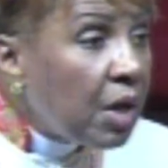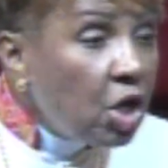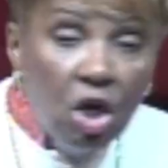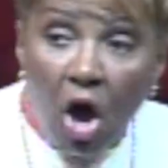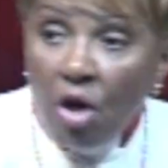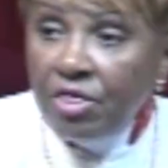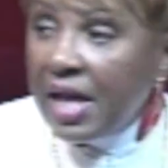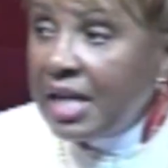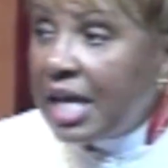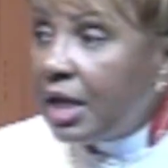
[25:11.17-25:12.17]
Y'all
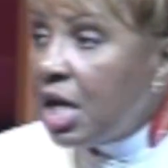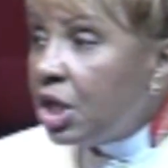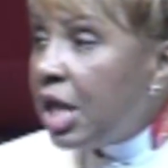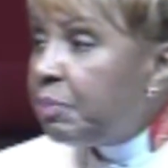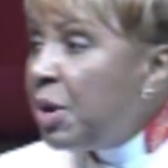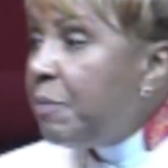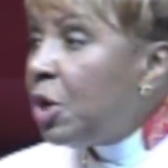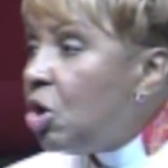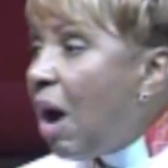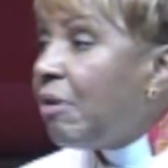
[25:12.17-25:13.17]
think that people
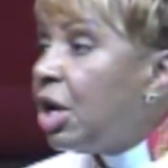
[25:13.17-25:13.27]
who are